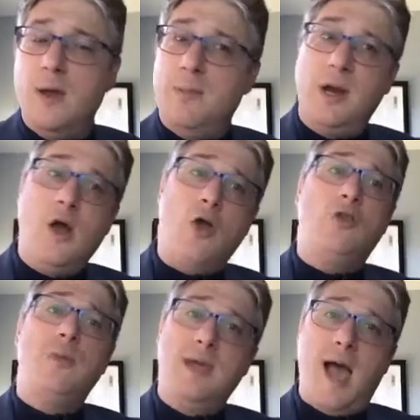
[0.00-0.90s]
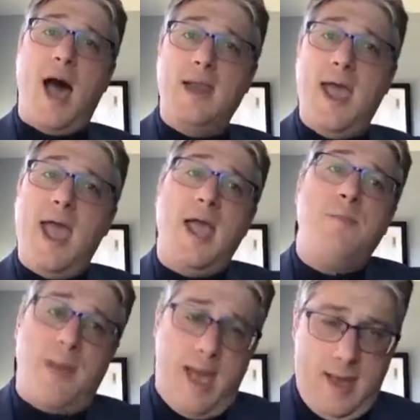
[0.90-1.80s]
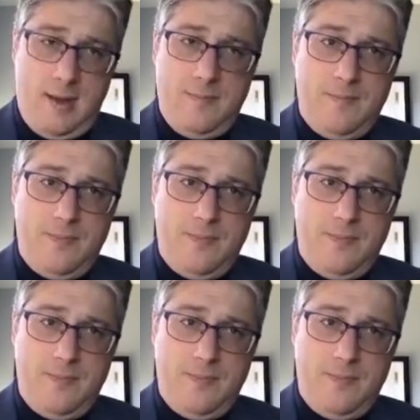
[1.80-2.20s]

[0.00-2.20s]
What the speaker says: But he ultimately got a ban